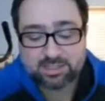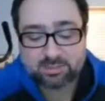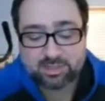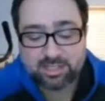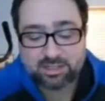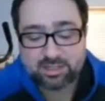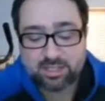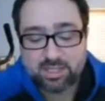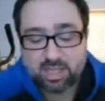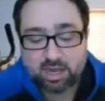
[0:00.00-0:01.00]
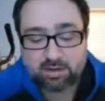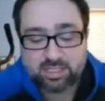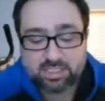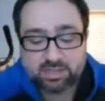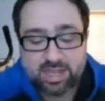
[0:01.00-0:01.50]
looking pretty good. All
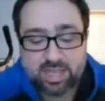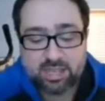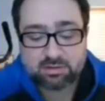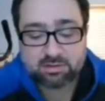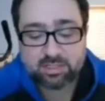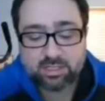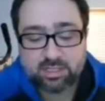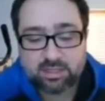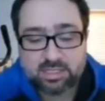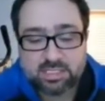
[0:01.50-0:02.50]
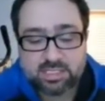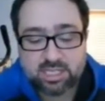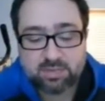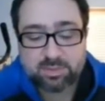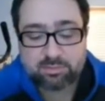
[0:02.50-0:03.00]
right, so now this is
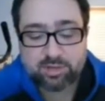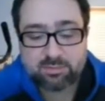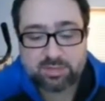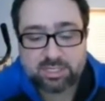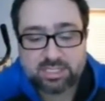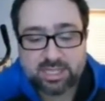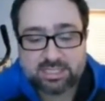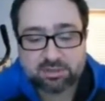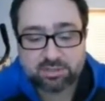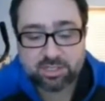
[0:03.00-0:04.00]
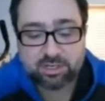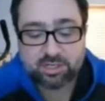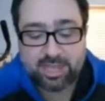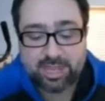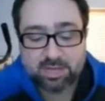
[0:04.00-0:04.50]
going to be pretty much the ideal
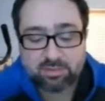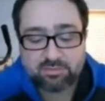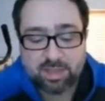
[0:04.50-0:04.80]
turn, and we've